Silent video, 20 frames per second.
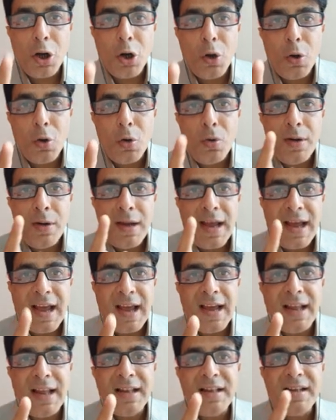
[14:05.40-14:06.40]

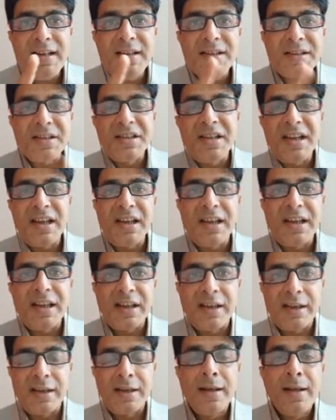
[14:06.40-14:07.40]

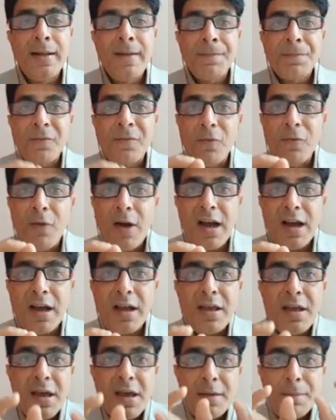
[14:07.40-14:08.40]
O-L-D.
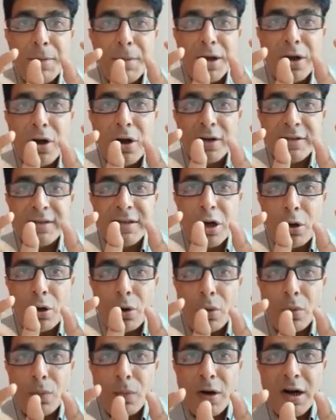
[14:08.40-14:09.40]
Why? Because
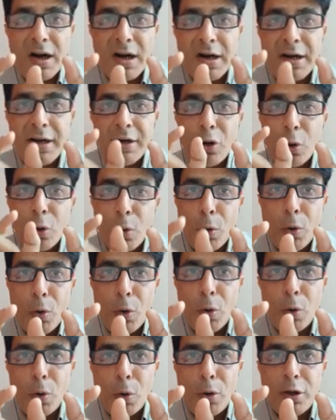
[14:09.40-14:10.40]
the word
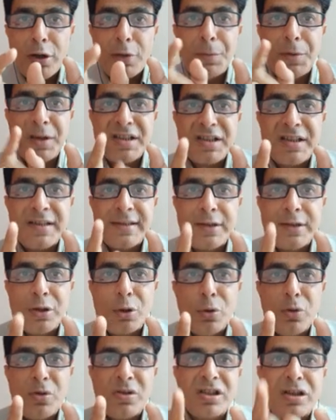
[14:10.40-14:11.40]
old, which is
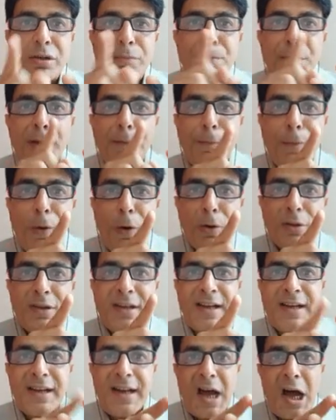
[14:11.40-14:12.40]
used before
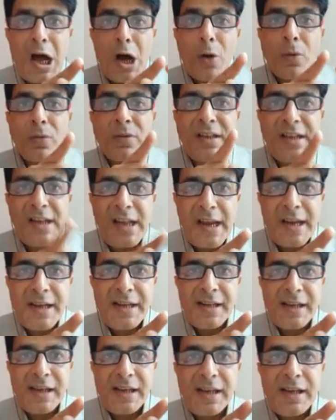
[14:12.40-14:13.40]
the noun
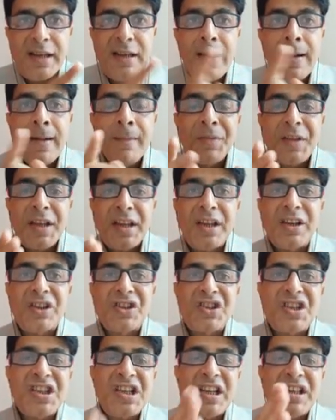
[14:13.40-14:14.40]
lady,
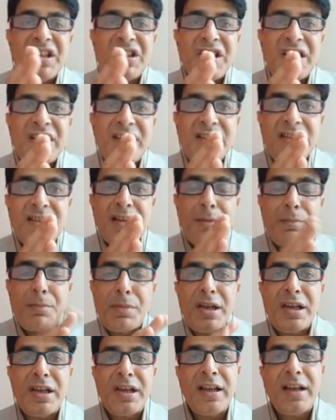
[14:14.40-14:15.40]
it changes the
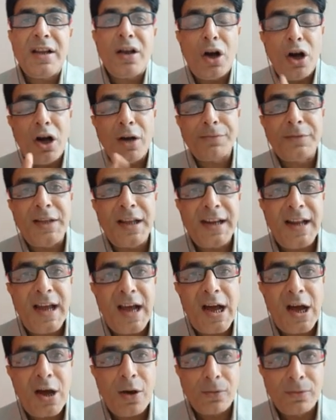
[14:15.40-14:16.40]
meaning of the
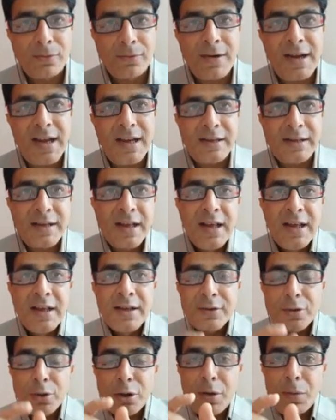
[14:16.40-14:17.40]
noun, right?
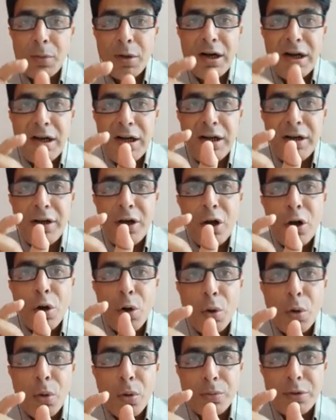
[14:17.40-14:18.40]
So the
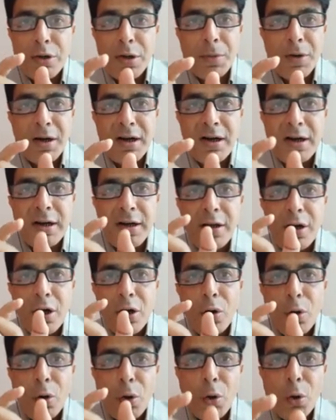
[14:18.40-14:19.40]

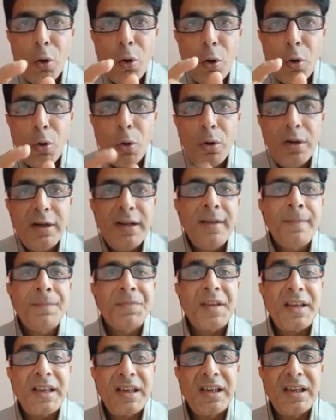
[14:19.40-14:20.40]
word
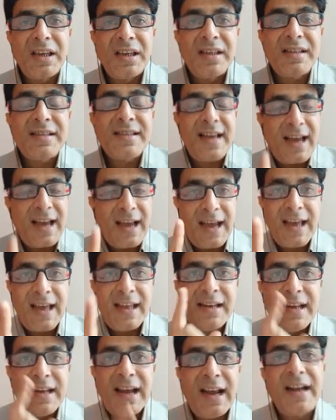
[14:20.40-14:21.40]
old is
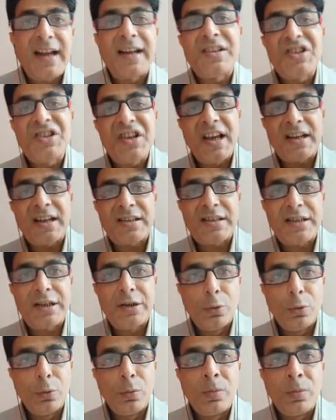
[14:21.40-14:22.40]
an
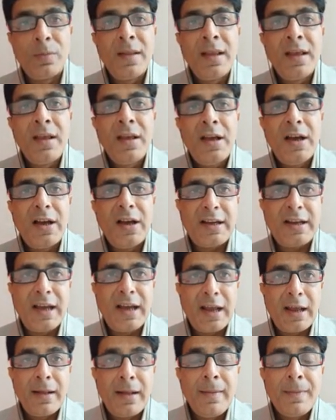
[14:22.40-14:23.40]
adjective.
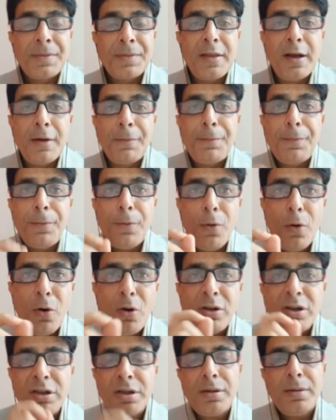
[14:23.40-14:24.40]
Okay. The
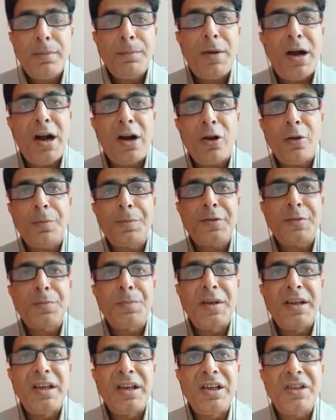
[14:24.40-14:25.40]
fourth part of
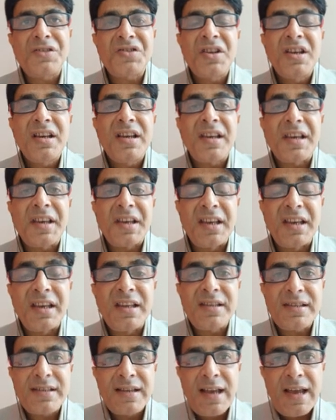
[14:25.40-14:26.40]
speech
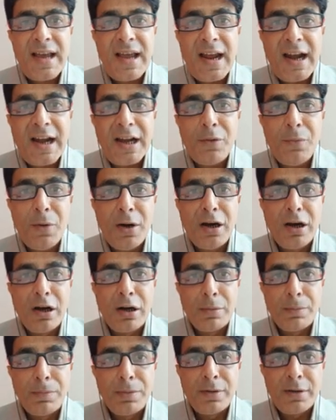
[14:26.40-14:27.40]
is
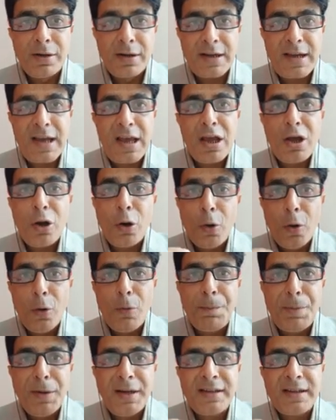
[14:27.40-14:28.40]
adverb. Okay,
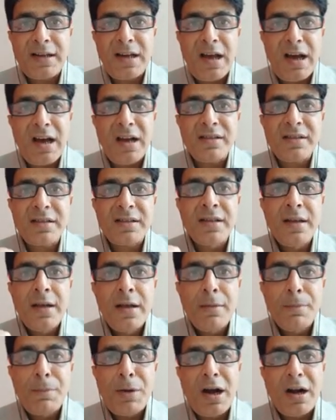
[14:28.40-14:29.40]
open class
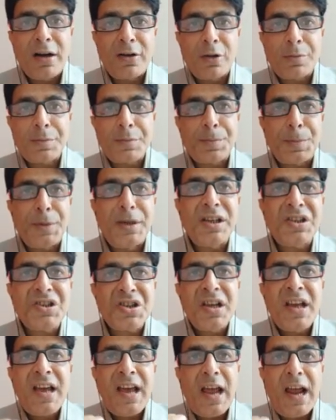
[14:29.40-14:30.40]
part of
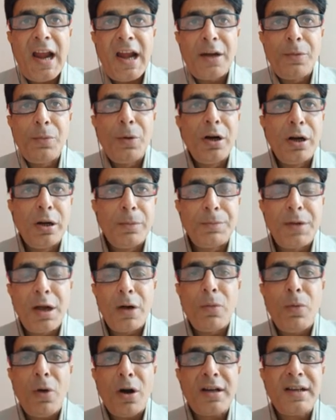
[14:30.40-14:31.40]
speech, adverb.
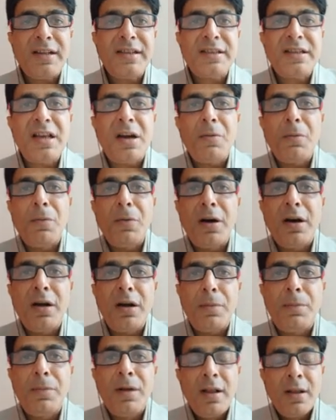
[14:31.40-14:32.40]
Now what is the
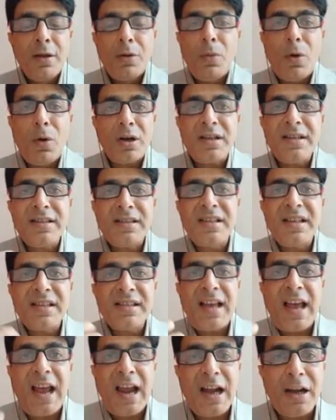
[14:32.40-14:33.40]
verb? What is
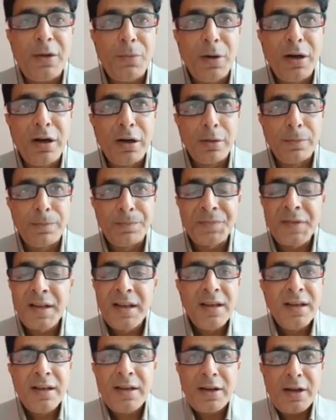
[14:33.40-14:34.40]
this adverb?
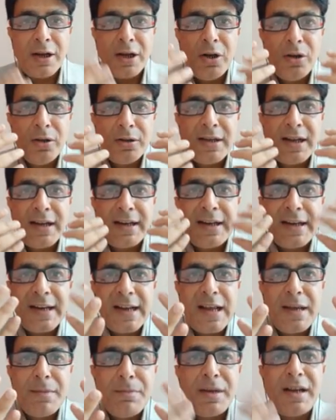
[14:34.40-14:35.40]
You know, the
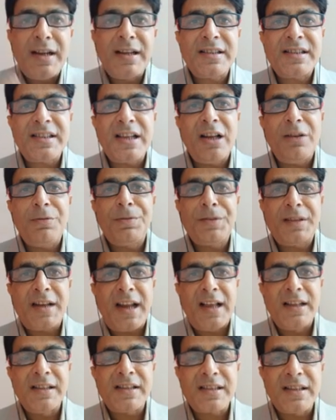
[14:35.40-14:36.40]
name itself
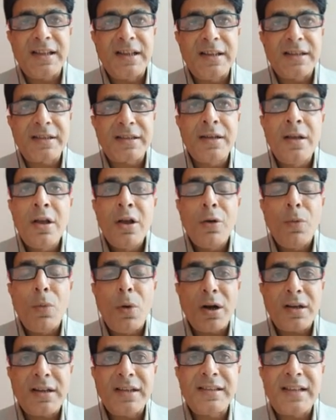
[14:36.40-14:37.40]
tells us
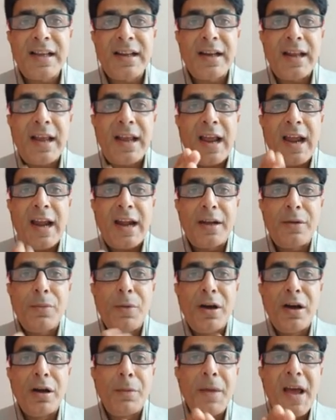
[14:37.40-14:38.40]
what is an
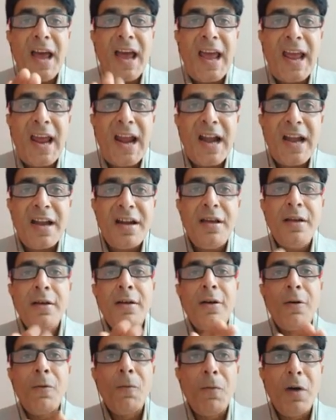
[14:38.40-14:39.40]
adverb.
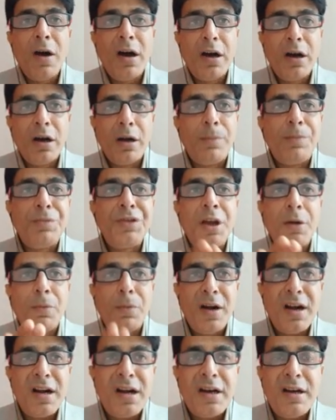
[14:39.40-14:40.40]
Adverb, the
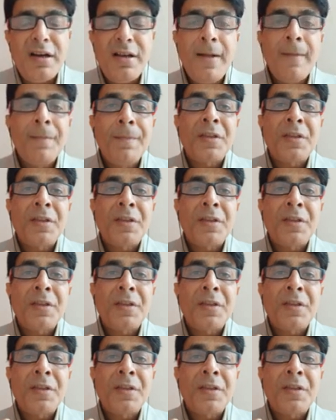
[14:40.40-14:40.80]
word